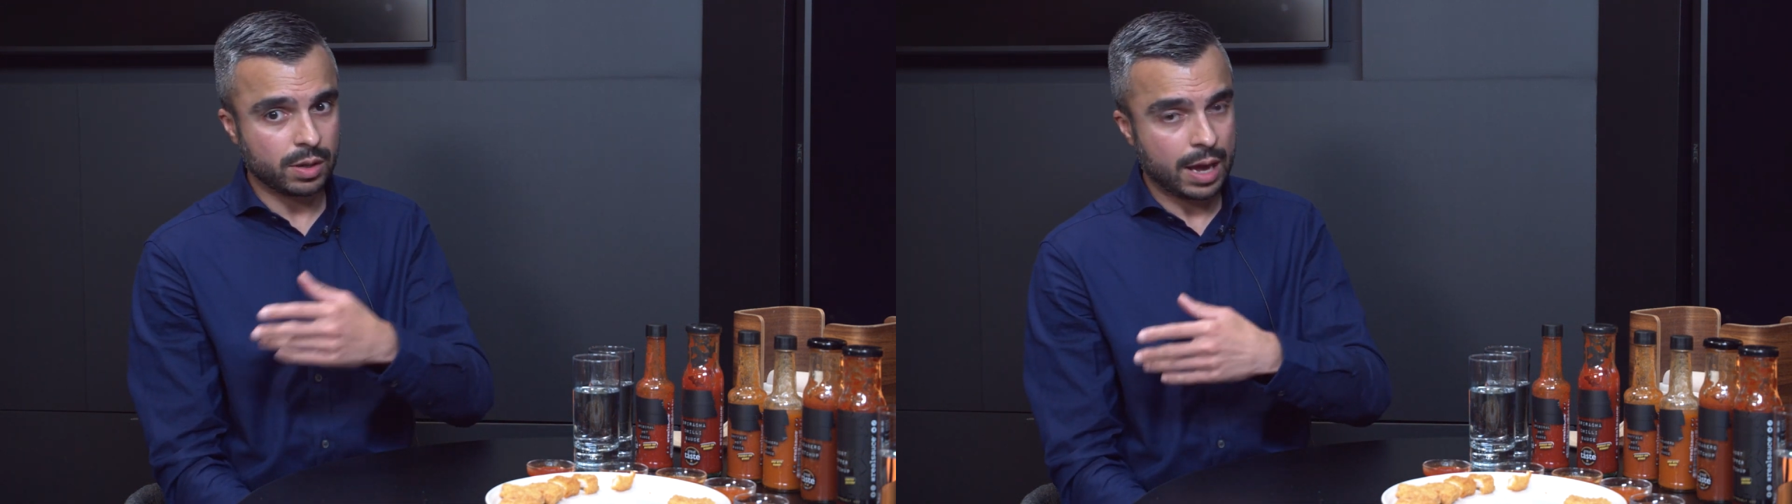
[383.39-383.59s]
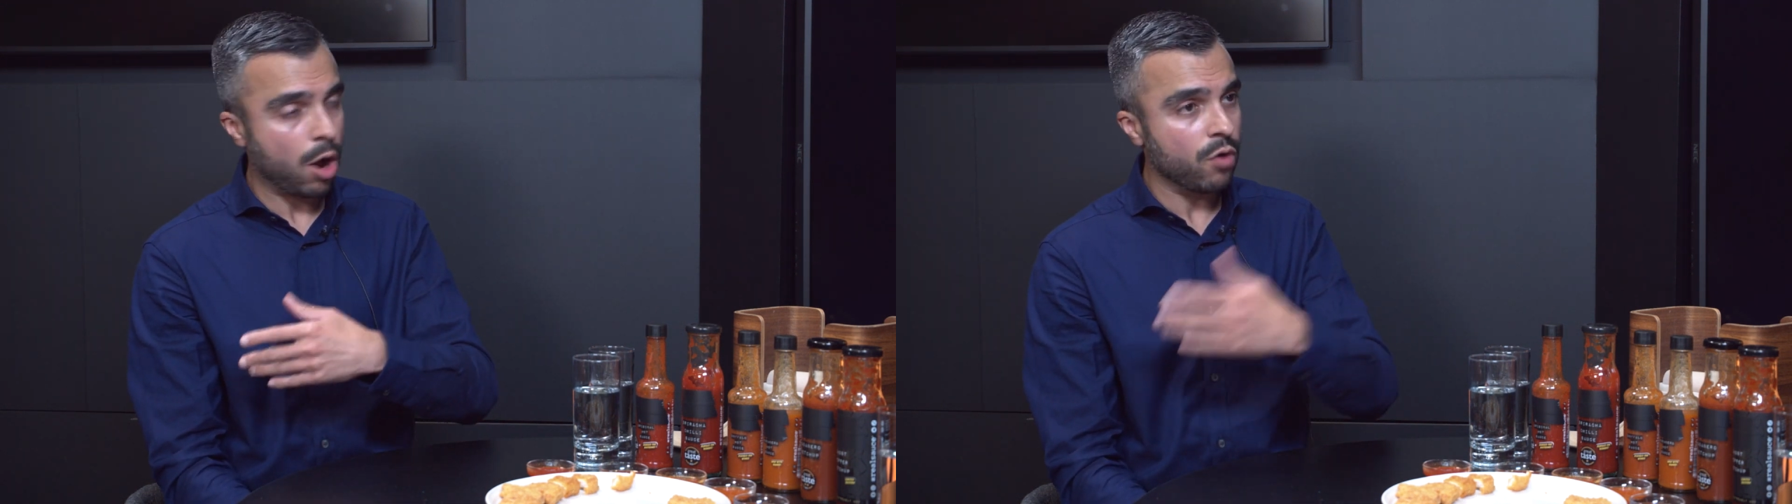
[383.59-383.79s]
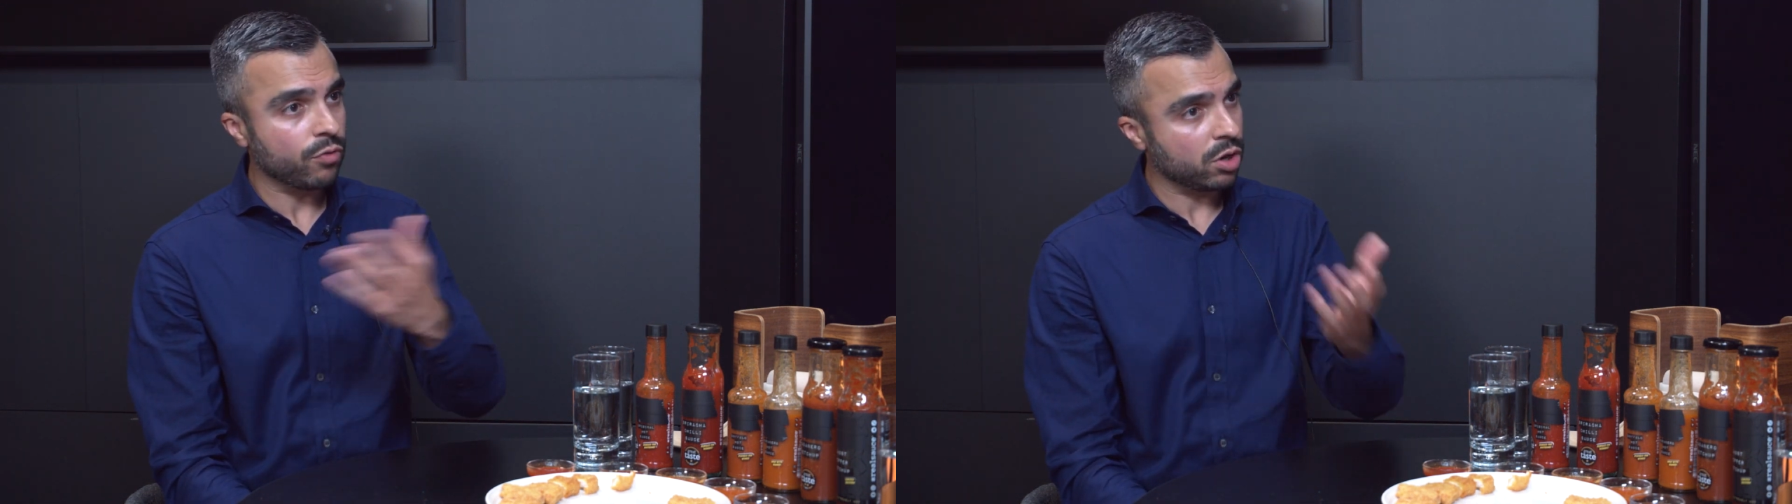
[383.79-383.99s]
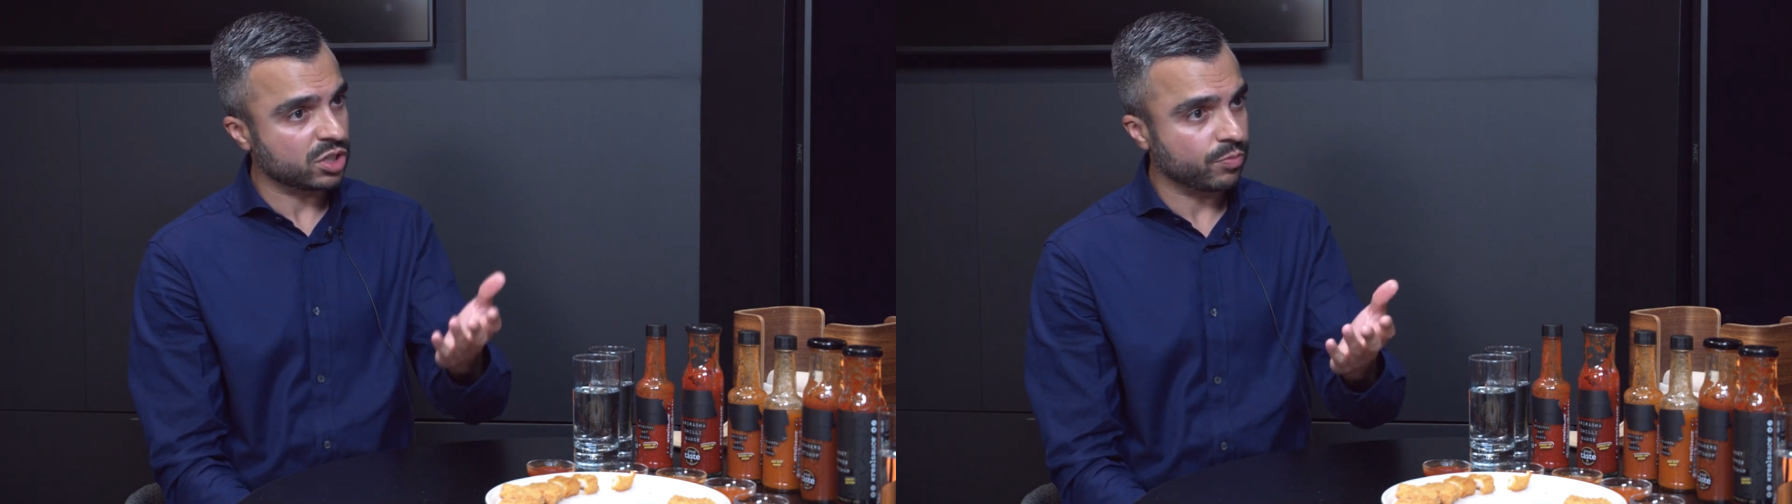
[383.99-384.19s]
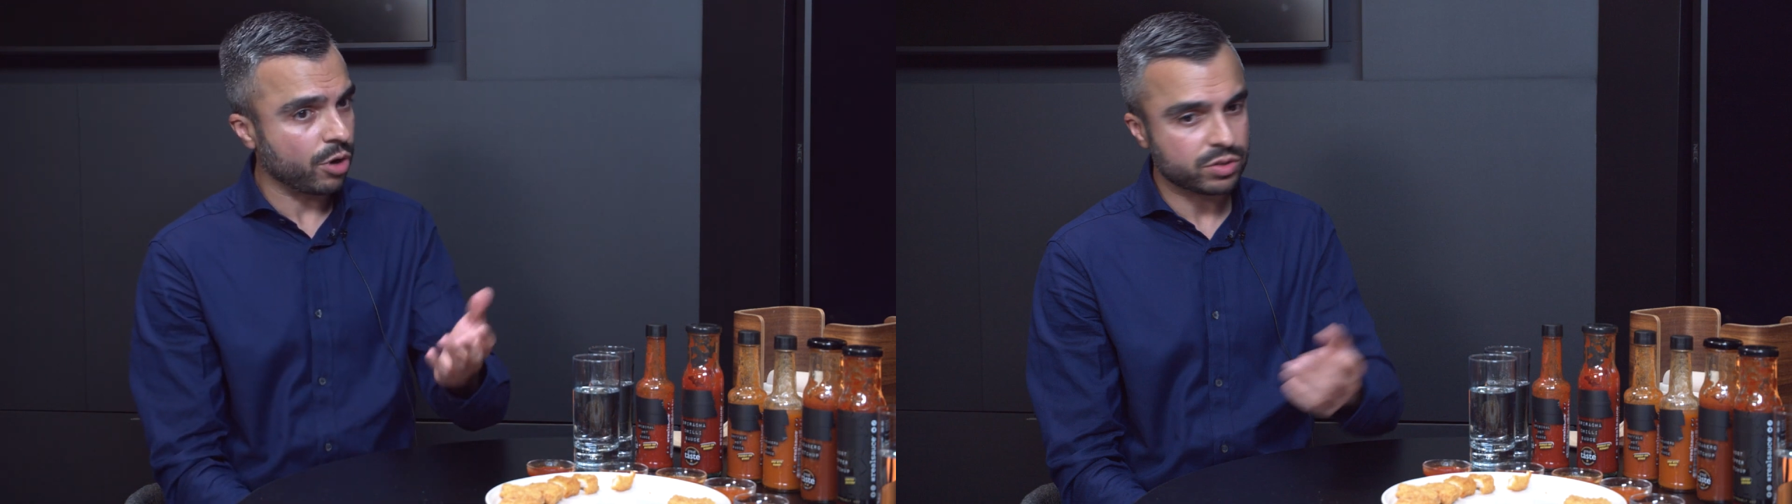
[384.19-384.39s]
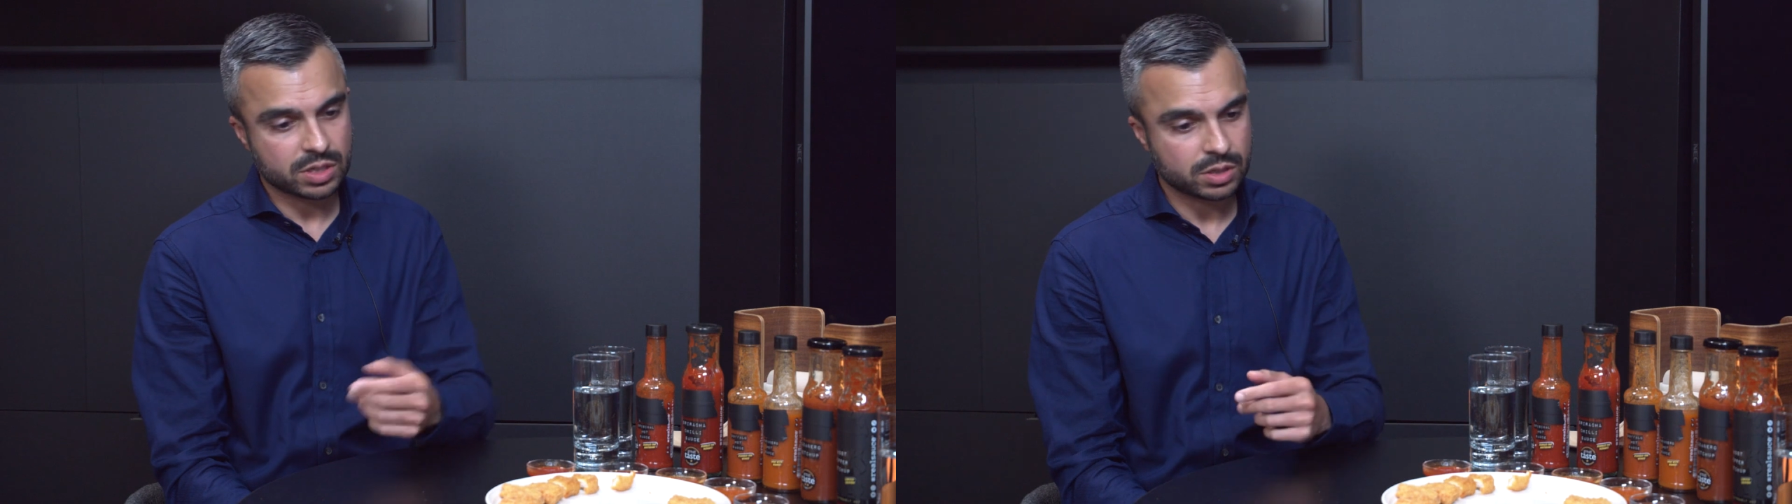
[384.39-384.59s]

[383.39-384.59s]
that overarching process.